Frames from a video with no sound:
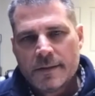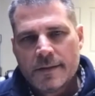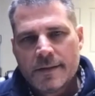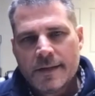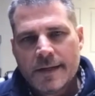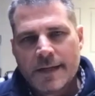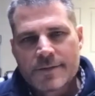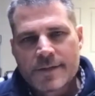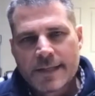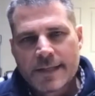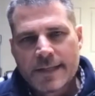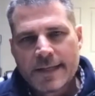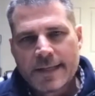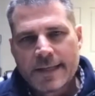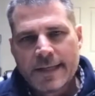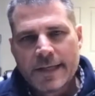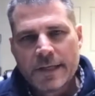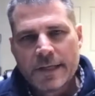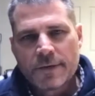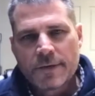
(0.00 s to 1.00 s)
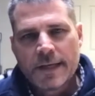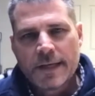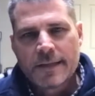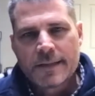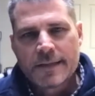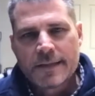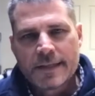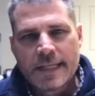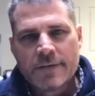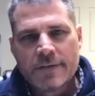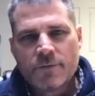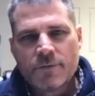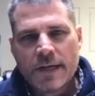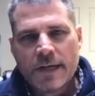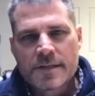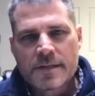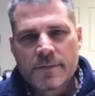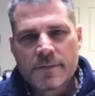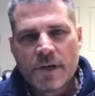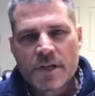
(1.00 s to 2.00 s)
I'll say that again, okay? The devil
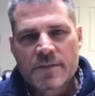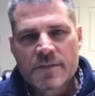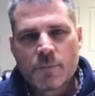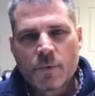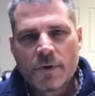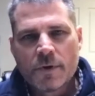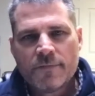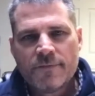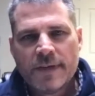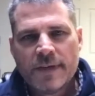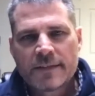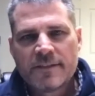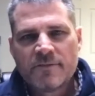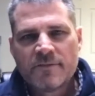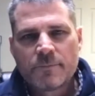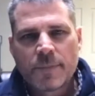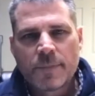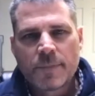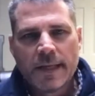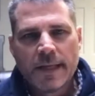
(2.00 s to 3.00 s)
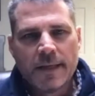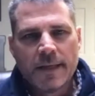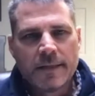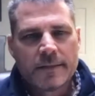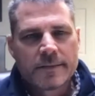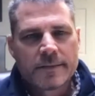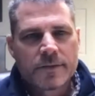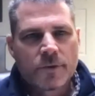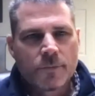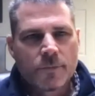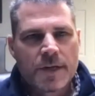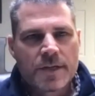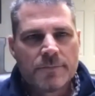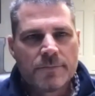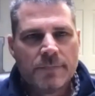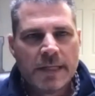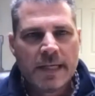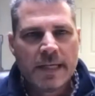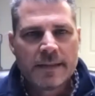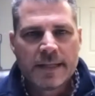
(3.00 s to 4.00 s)
has a much more effective plan to reach
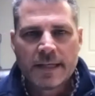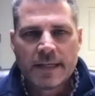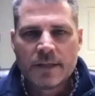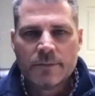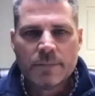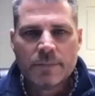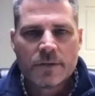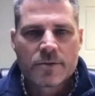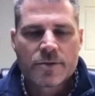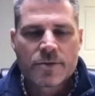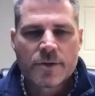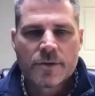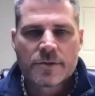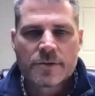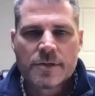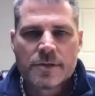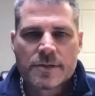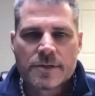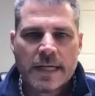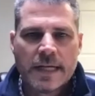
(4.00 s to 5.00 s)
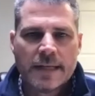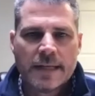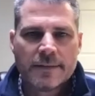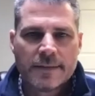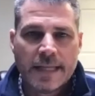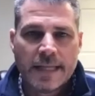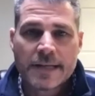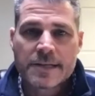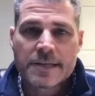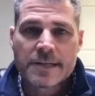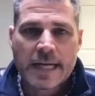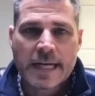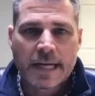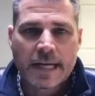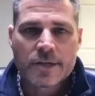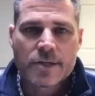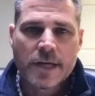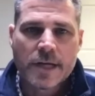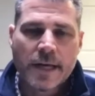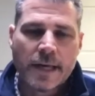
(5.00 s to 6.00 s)
men than in most churches, and that's got
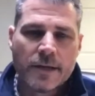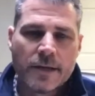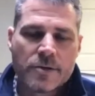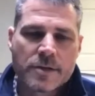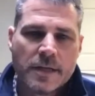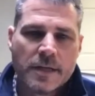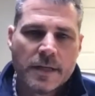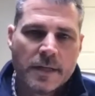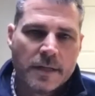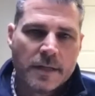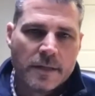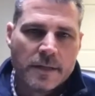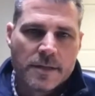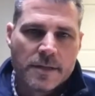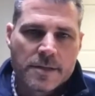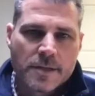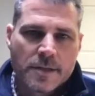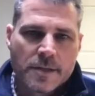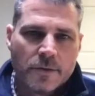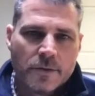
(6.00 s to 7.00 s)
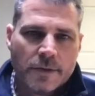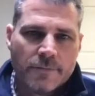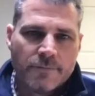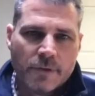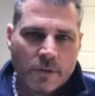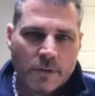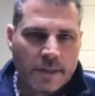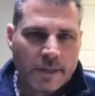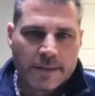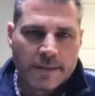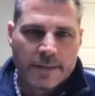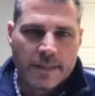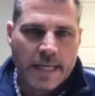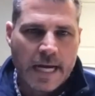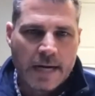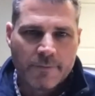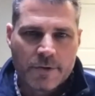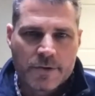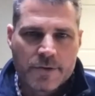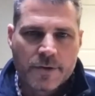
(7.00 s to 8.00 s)
to change. So if you look at the
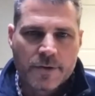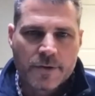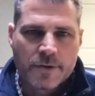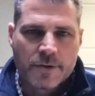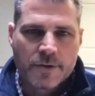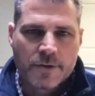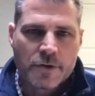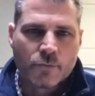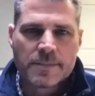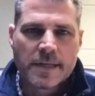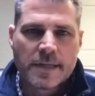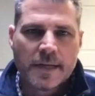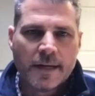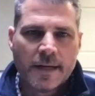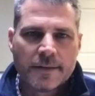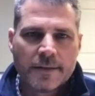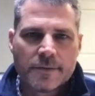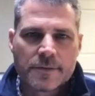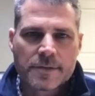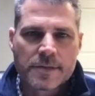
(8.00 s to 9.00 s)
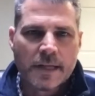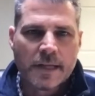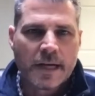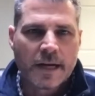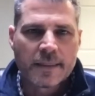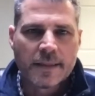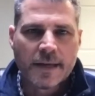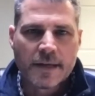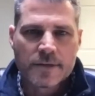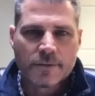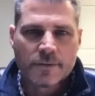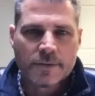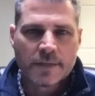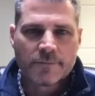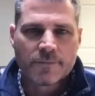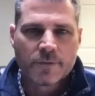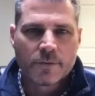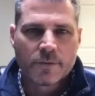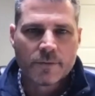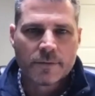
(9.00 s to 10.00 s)
average church website, there's a lot of things on
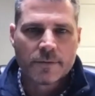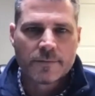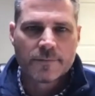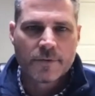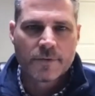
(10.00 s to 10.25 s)
there for, for